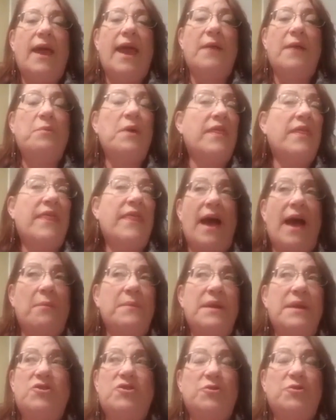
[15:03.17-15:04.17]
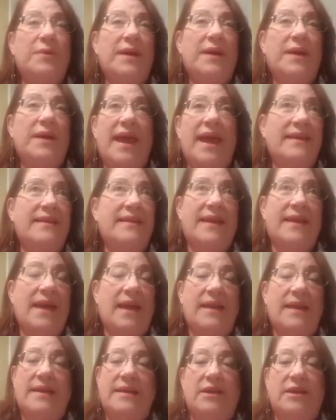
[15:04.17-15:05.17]
without me doing
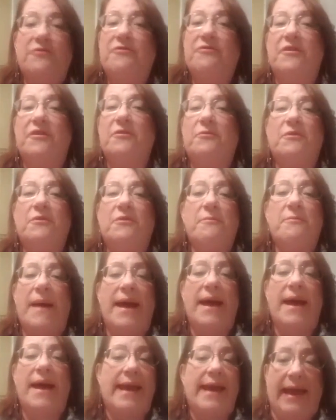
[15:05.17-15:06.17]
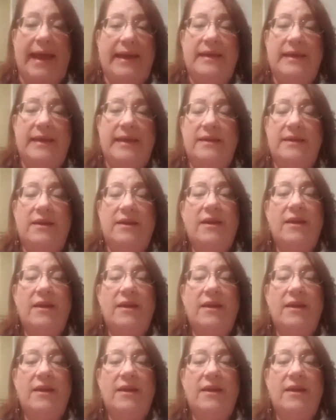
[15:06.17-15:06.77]
anything any different with my diet